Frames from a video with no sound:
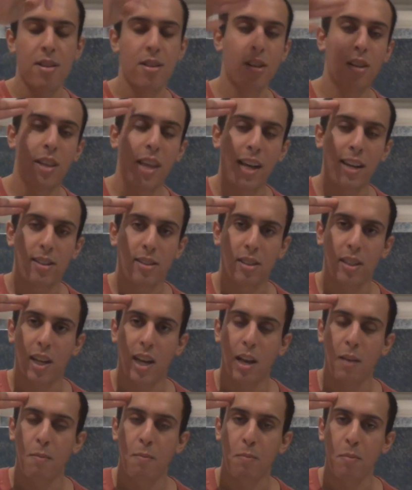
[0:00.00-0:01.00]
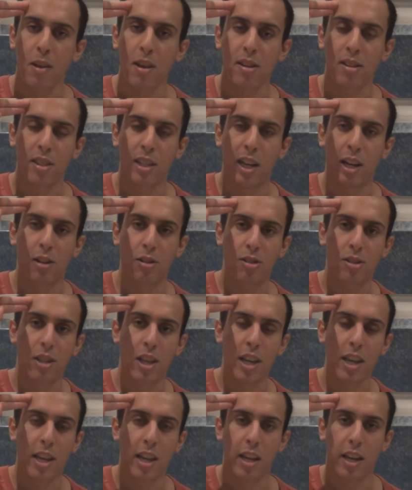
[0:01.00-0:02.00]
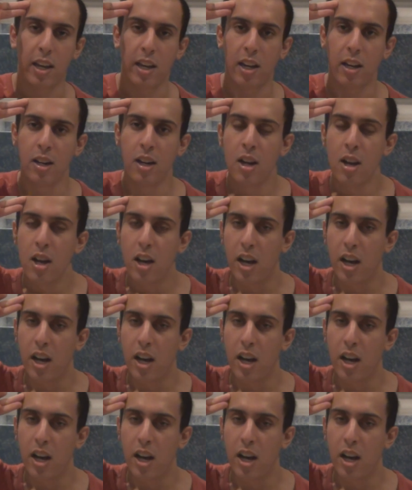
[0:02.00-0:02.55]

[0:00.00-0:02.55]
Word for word: Until next time, peace out, take care,